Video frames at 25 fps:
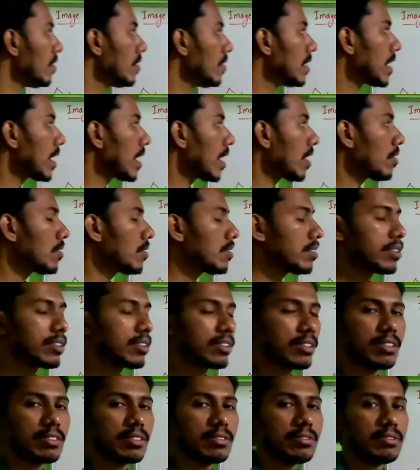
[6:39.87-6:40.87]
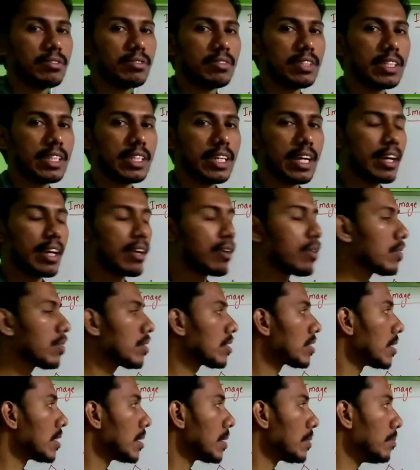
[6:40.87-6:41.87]
we
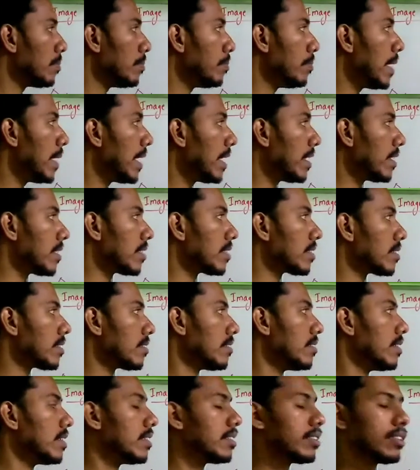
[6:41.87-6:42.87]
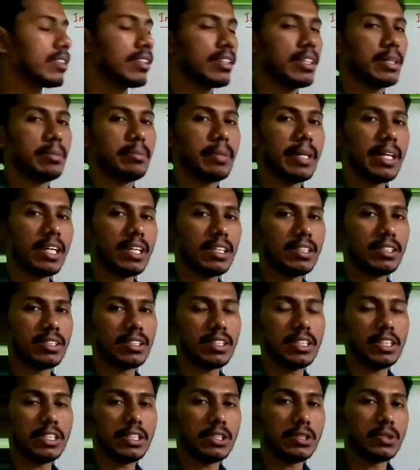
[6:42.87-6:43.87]
cannot make this image
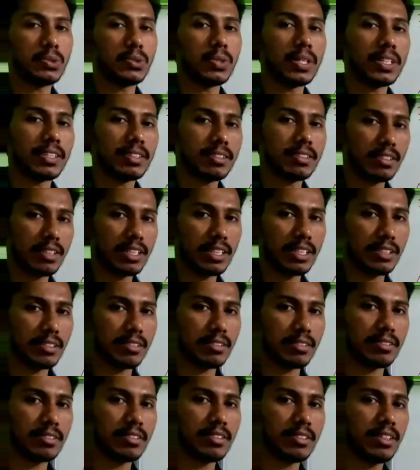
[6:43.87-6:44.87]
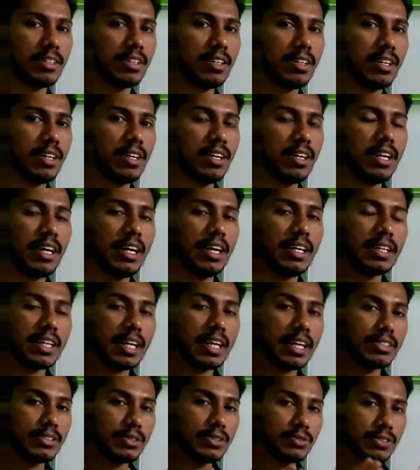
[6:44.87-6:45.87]
into a screen. In the
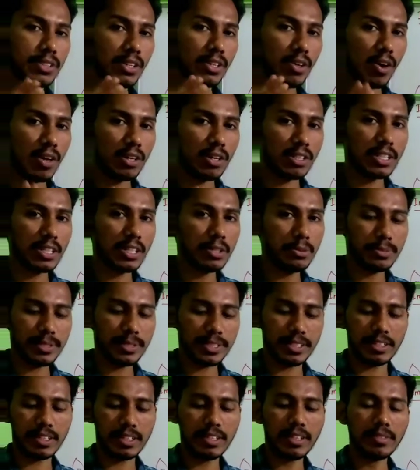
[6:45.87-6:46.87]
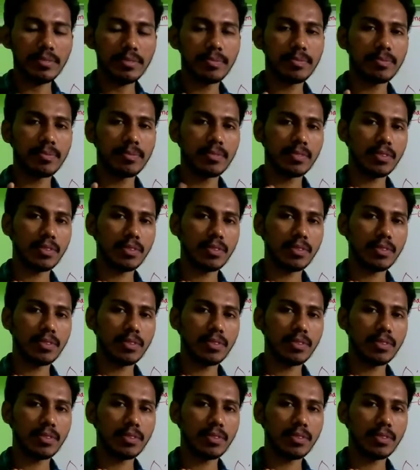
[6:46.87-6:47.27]
case of a concave mirror,